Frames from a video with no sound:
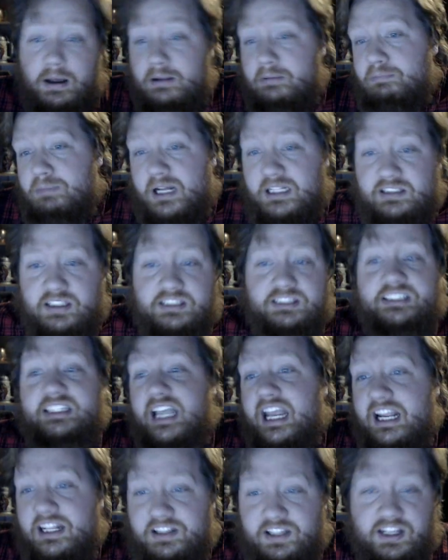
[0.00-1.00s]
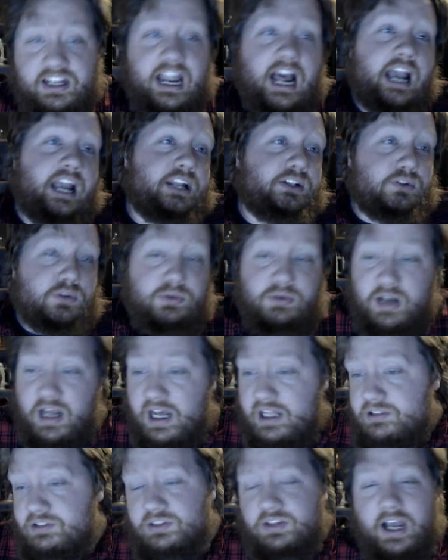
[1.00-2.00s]
but to Satan, I don't
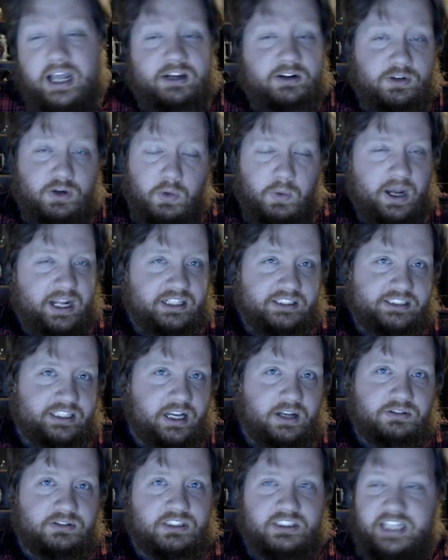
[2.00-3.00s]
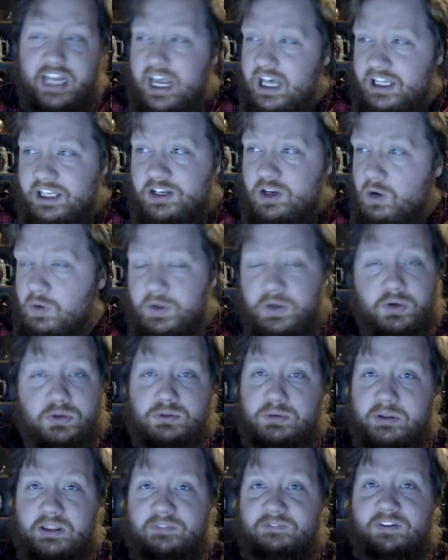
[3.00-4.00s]
know why he sounds Italian. No one
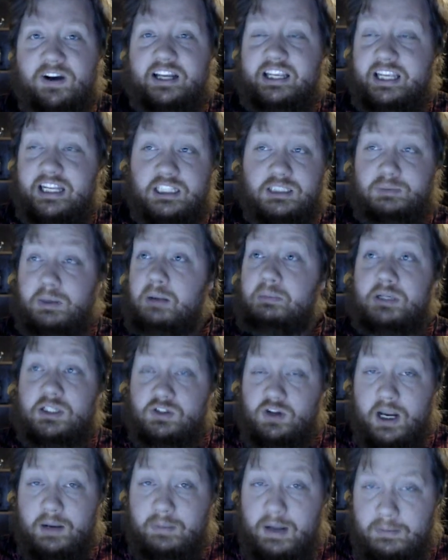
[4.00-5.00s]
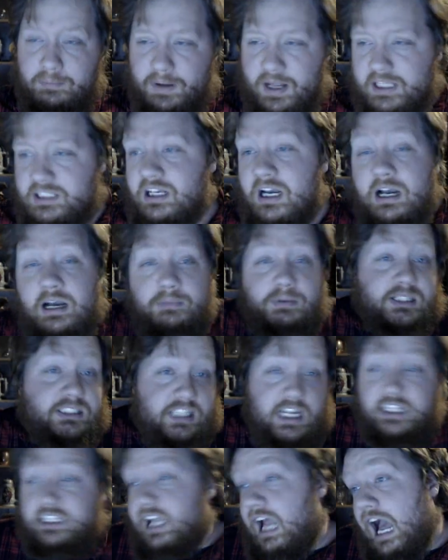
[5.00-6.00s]
knows what the fuck he is, but I'm going to try my best. But
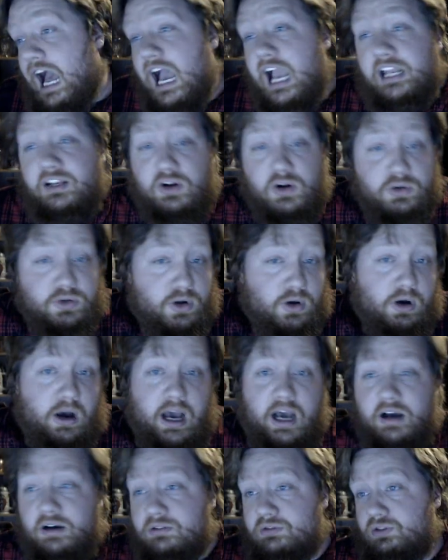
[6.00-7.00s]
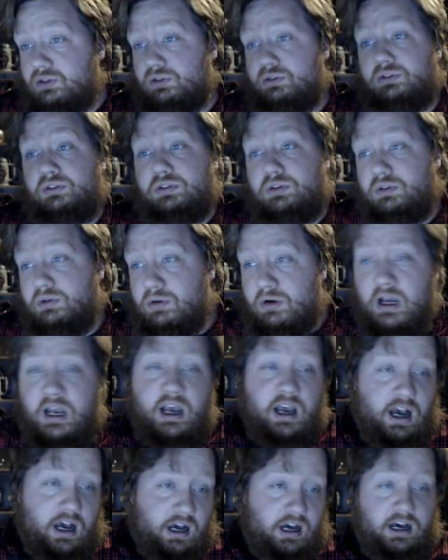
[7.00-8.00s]
Satan, I don't know how to do
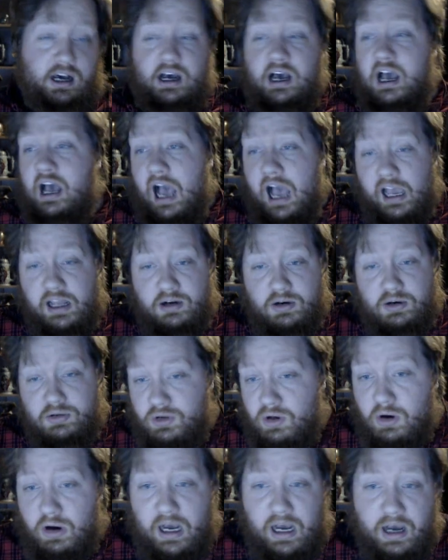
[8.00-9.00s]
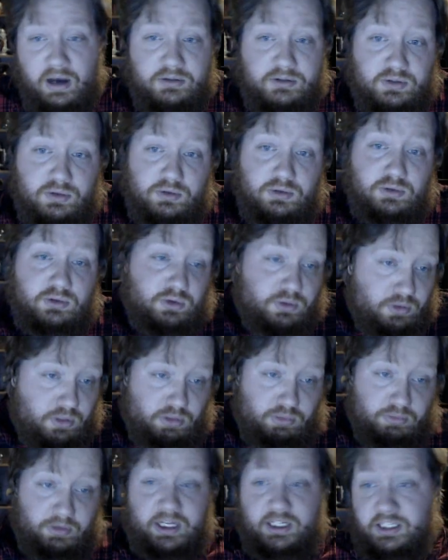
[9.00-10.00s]

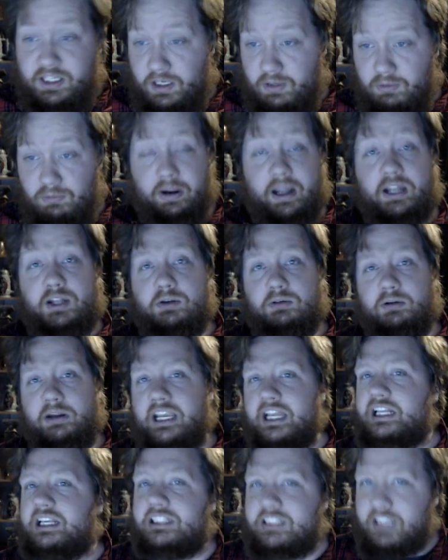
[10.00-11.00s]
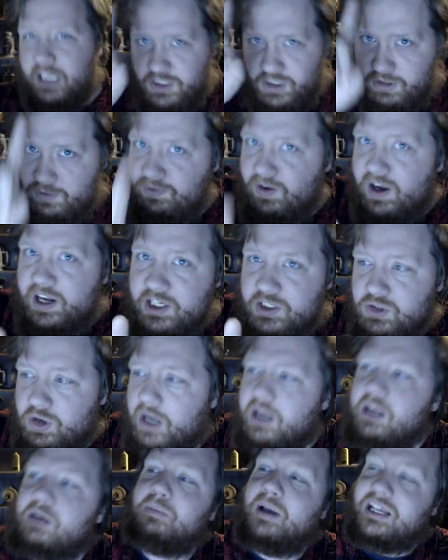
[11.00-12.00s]
3D rendering. And he's like, just fucking
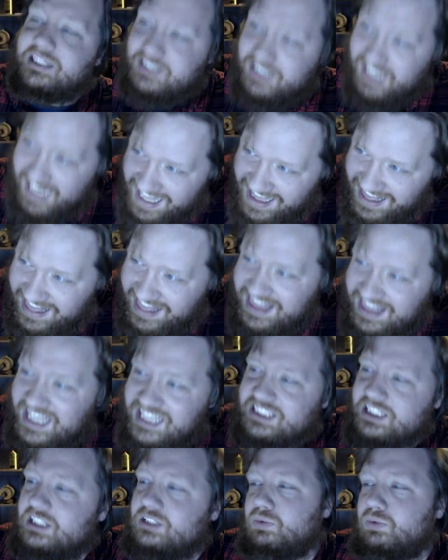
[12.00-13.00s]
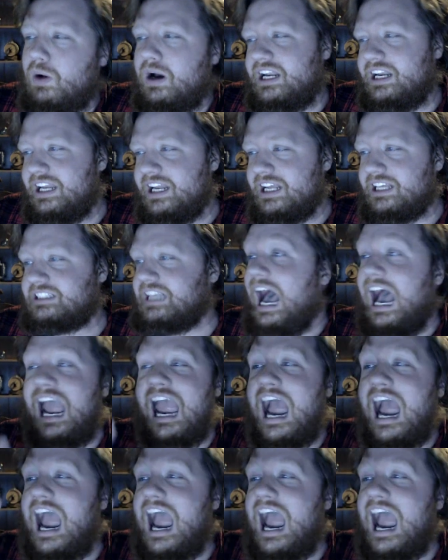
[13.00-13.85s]
try your best. And this is what it is. I